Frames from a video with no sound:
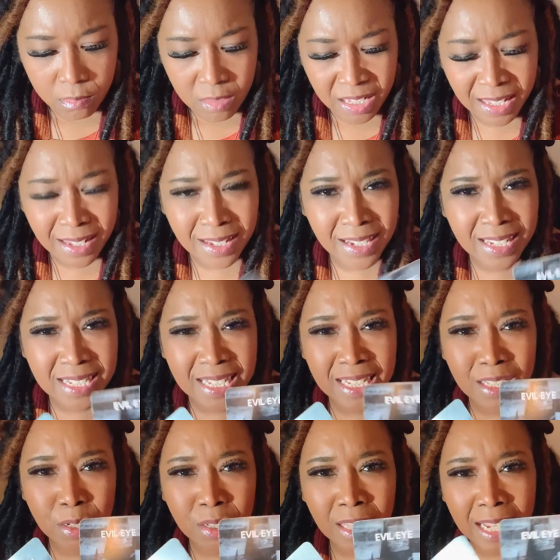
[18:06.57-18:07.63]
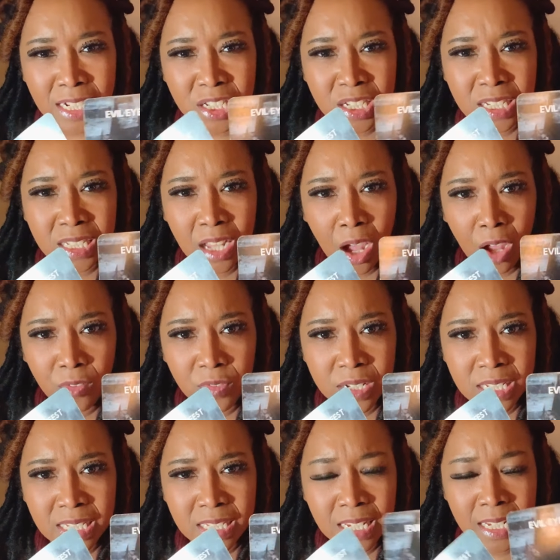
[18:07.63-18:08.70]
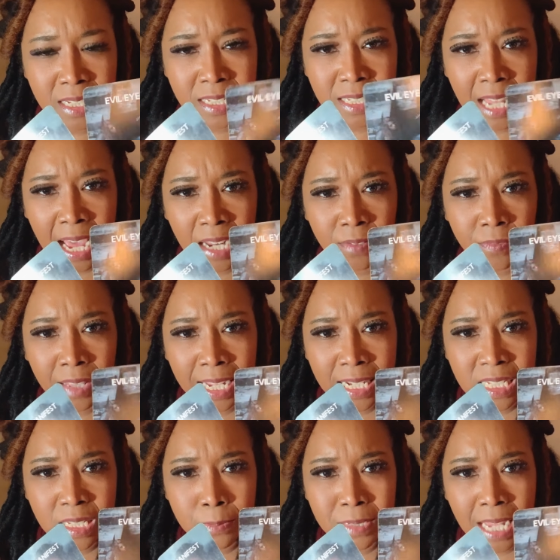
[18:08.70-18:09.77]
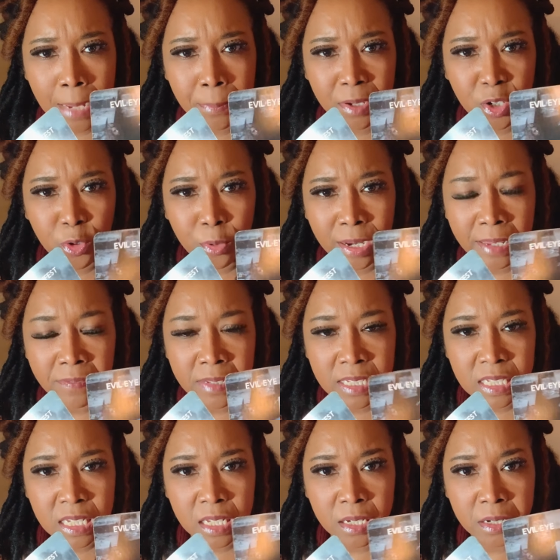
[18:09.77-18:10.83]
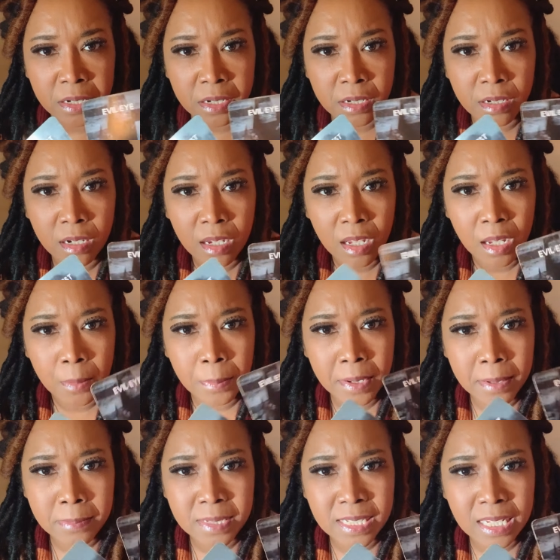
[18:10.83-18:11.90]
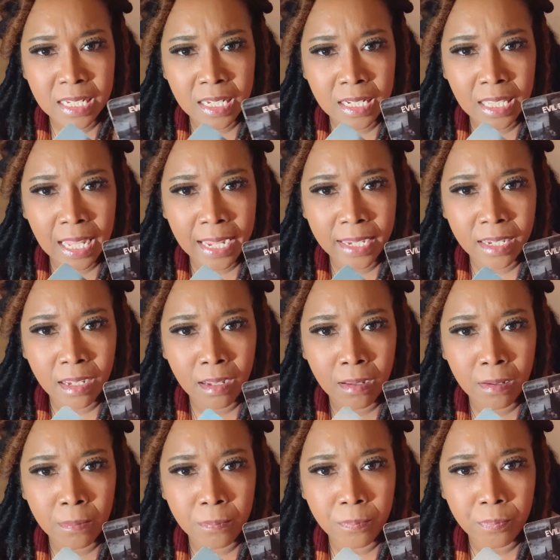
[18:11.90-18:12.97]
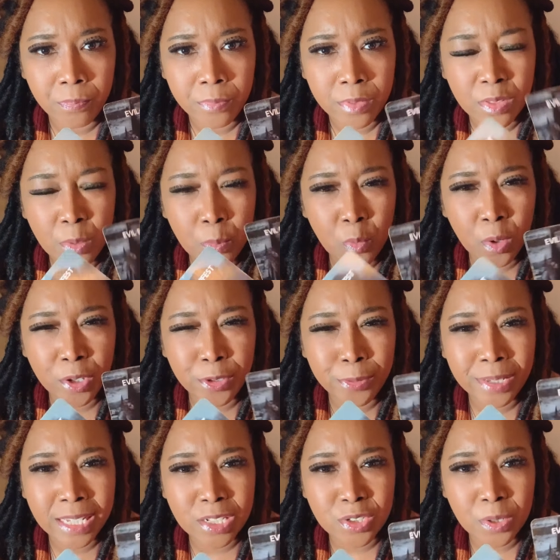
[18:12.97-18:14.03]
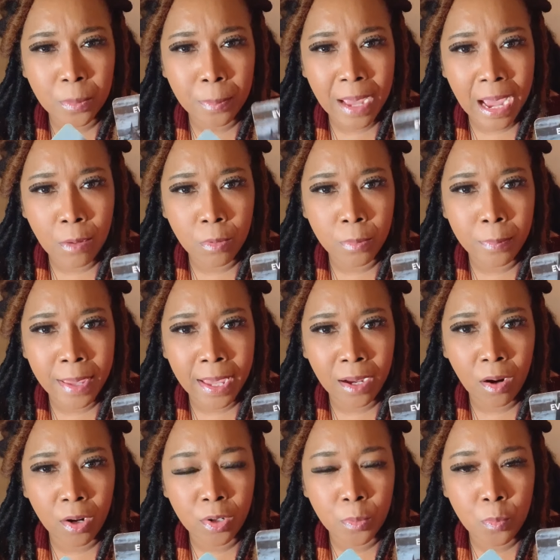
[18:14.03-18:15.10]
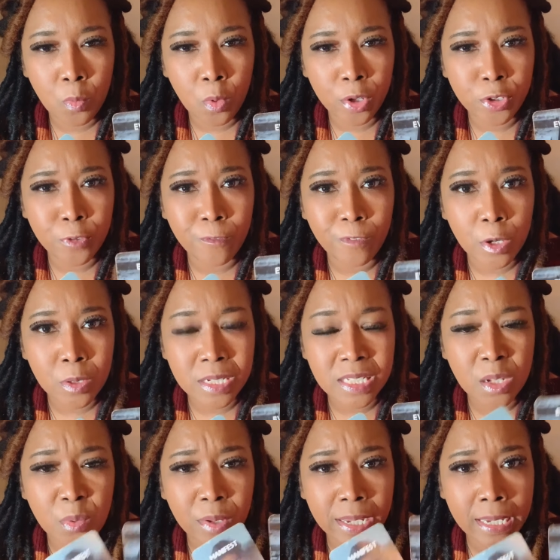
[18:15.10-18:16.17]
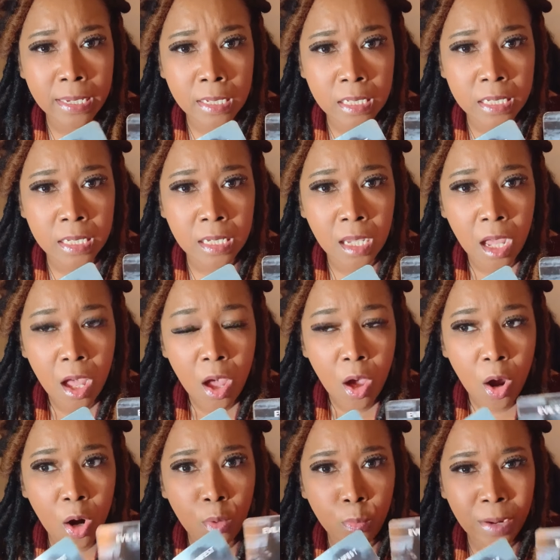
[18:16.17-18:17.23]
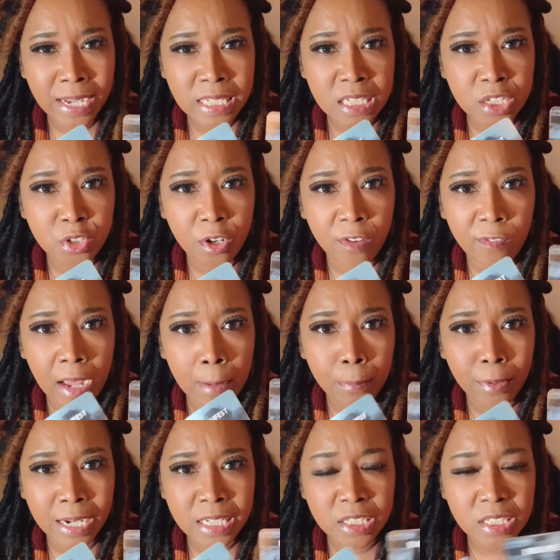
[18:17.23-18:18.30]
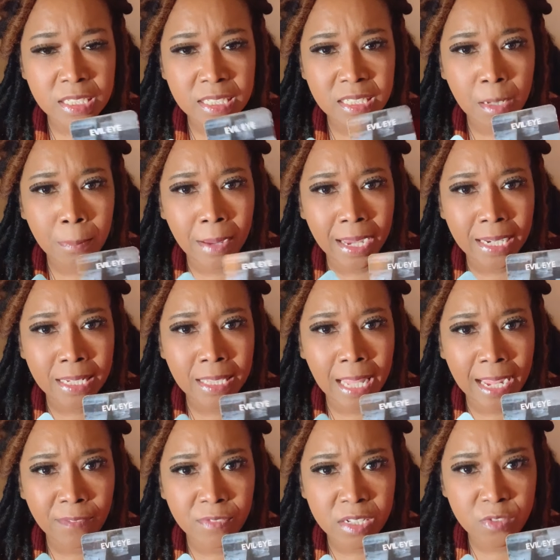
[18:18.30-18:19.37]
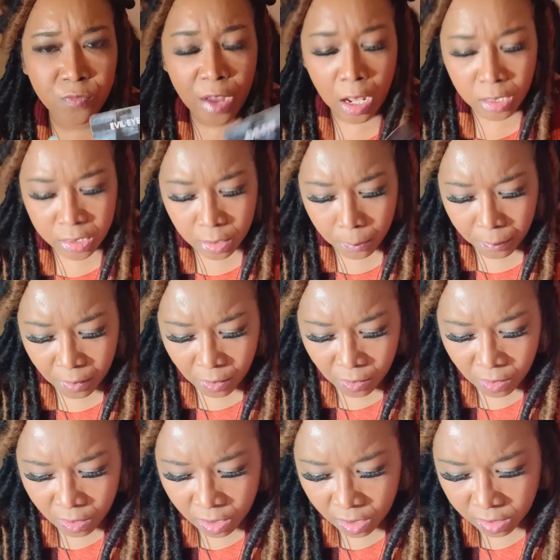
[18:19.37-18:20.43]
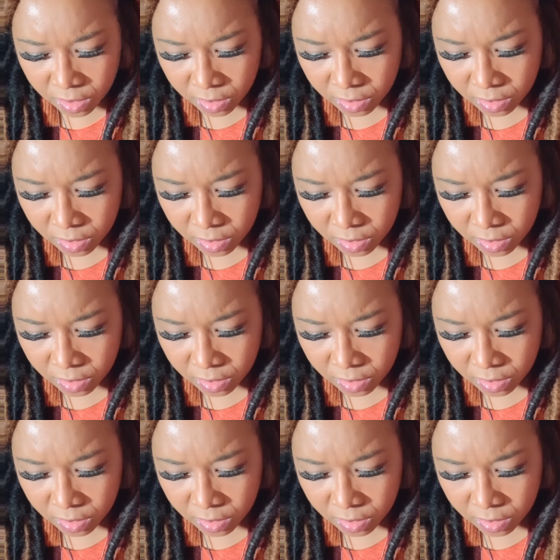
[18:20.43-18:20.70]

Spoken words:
Yeah, because it looked like she's off inside of like some type of crevice here. But I'm seeing like the more you get your power back, or the more you focus on healing or raising your vibration, somebody's life is falling apart.